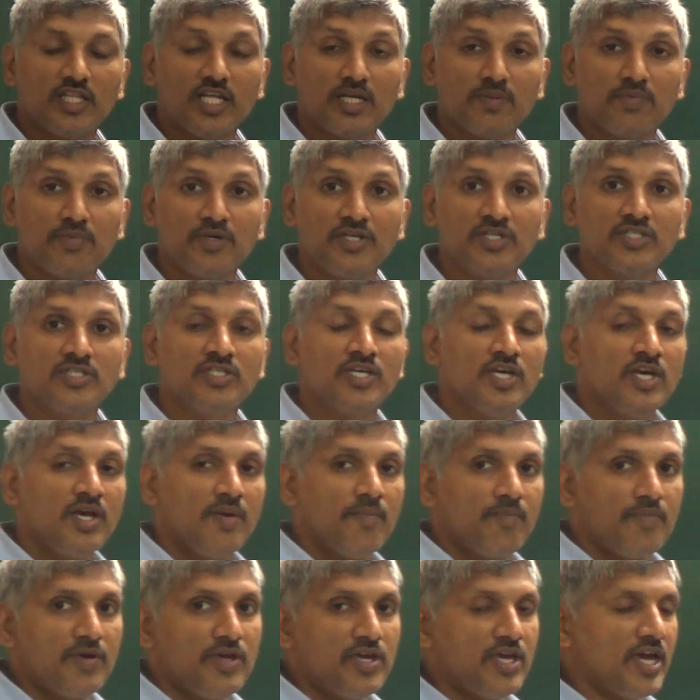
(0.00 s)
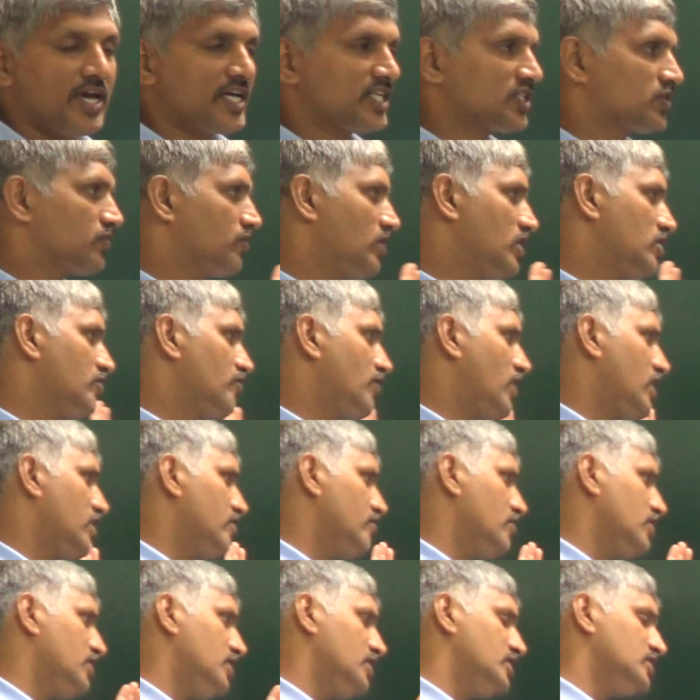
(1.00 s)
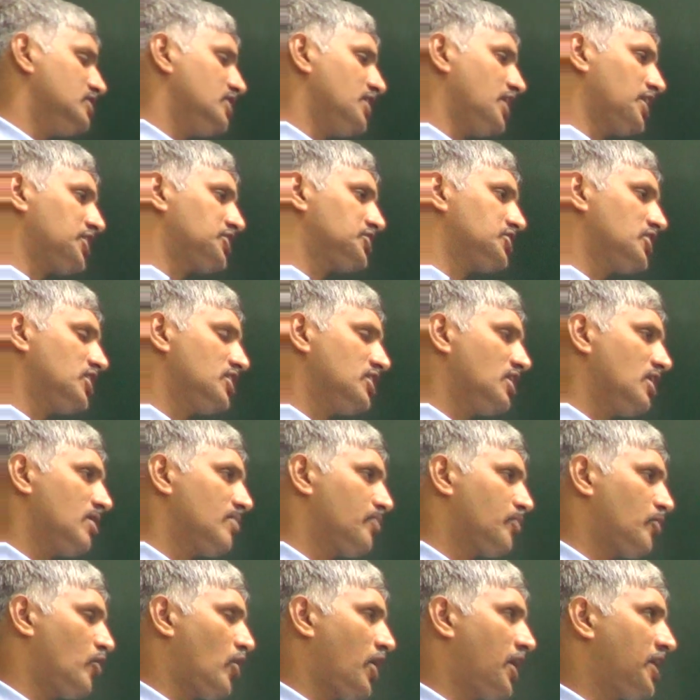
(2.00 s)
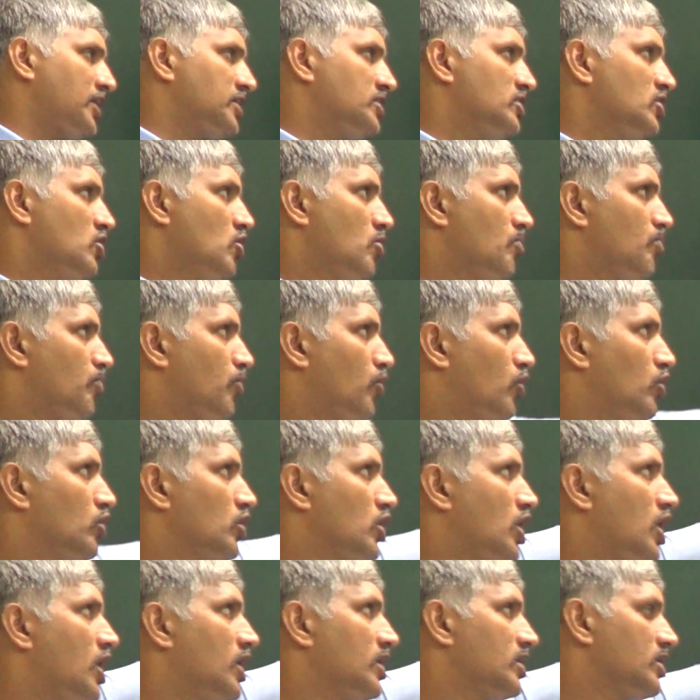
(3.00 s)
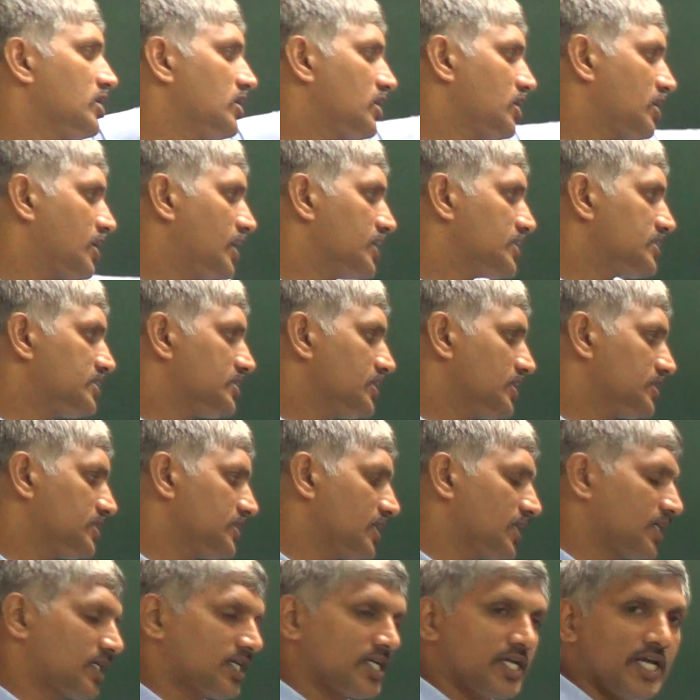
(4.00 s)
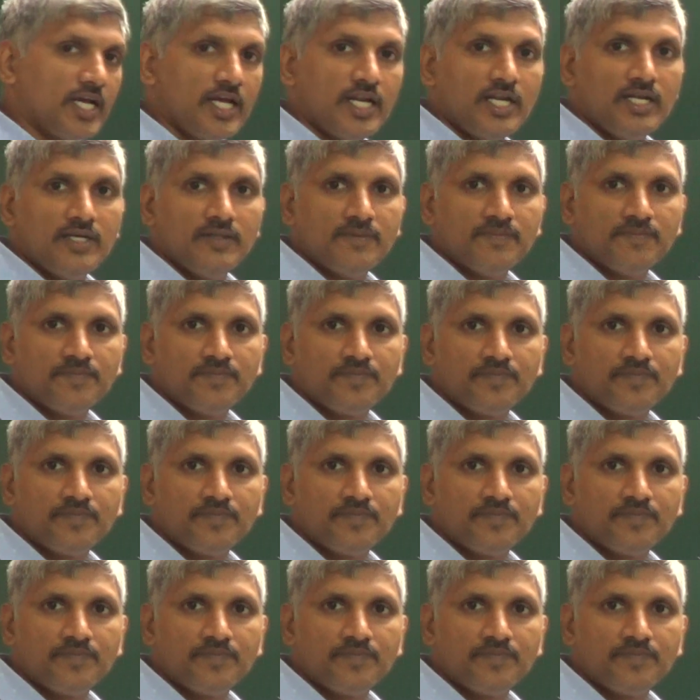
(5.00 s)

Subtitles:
That means P x1 y1 is an external point, polar cuts the circle,